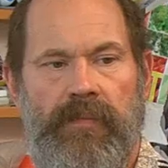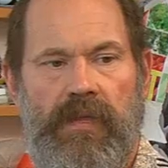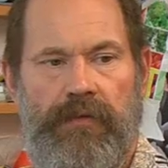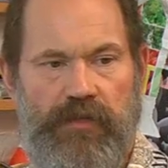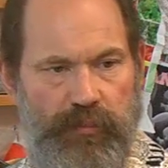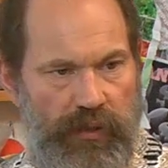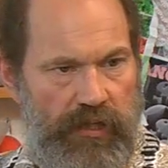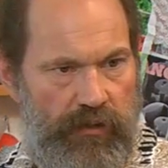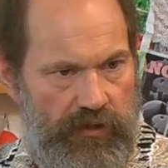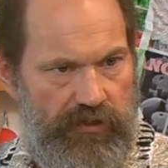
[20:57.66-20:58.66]
If it's
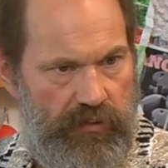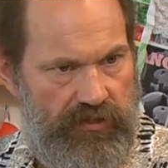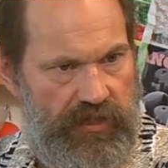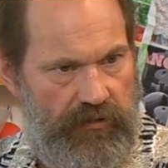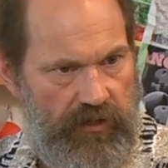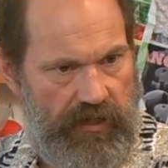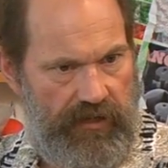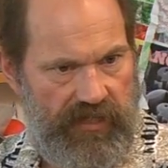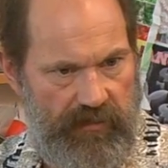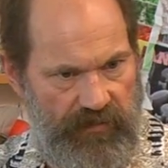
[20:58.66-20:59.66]
preloaded so it's zero
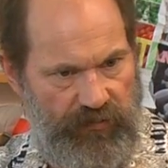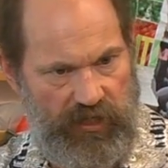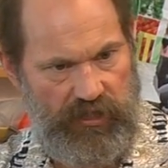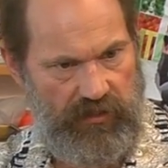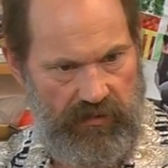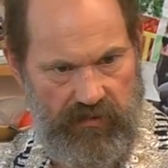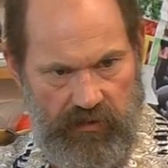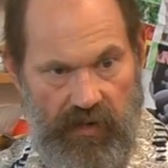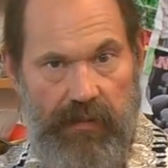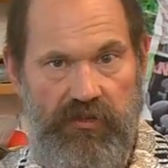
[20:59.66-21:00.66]
clearance, there'll be friction.
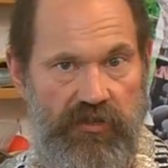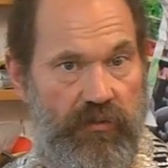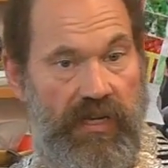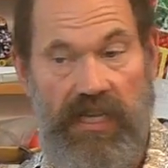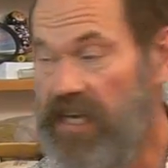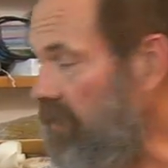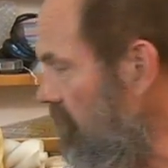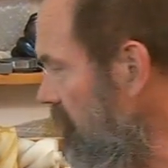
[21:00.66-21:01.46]
So how much do we allow?